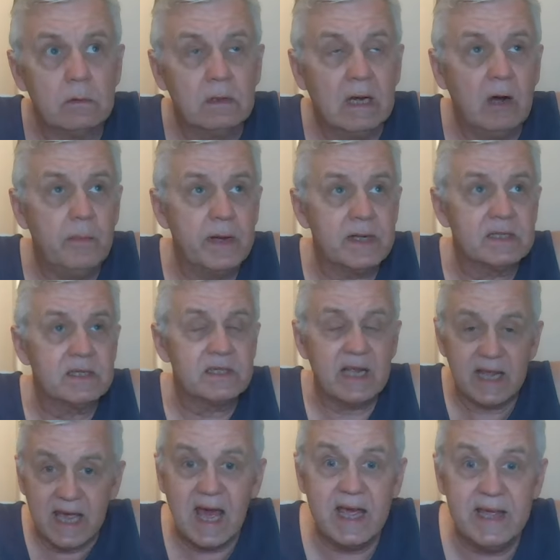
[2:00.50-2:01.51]
How best to
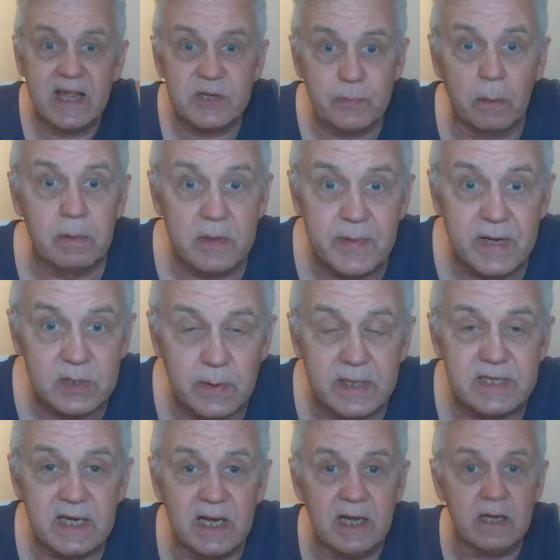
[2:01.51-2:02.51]
say gay? That's probably the best way
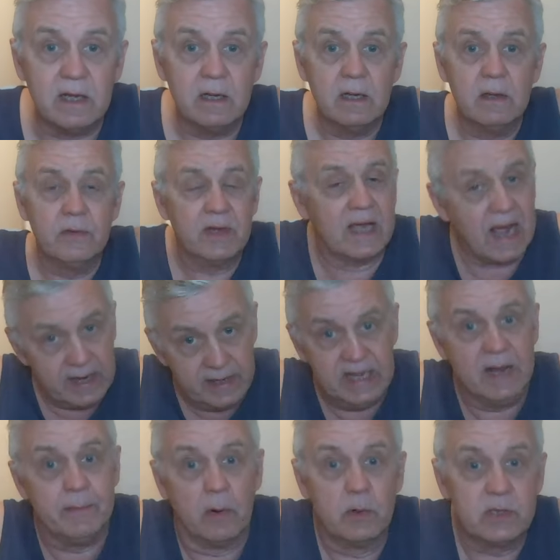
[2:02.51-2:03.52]
to say it. The guy
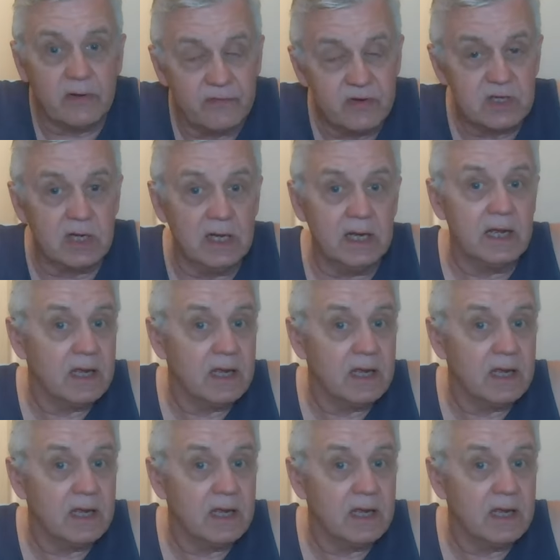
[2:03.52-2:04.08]
Nemo is obviously